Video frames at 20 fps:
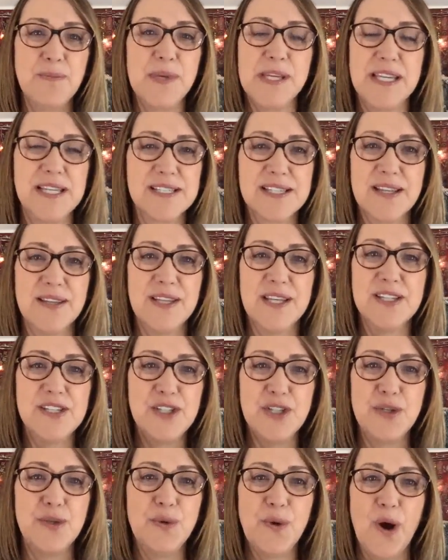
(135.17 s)
Because
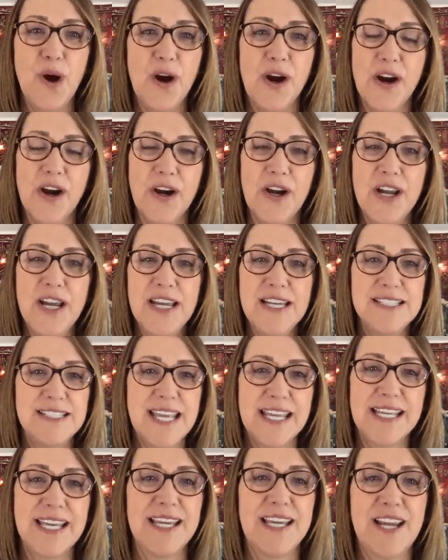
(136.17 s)
unless you are
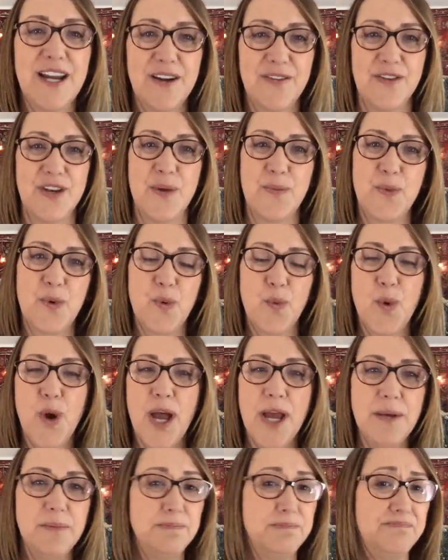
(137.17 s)
taking care of number
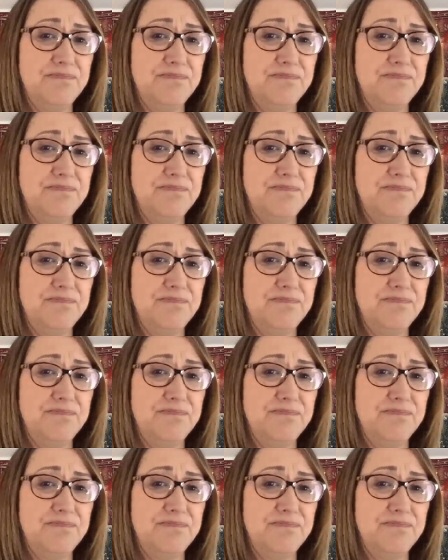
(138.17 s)
one,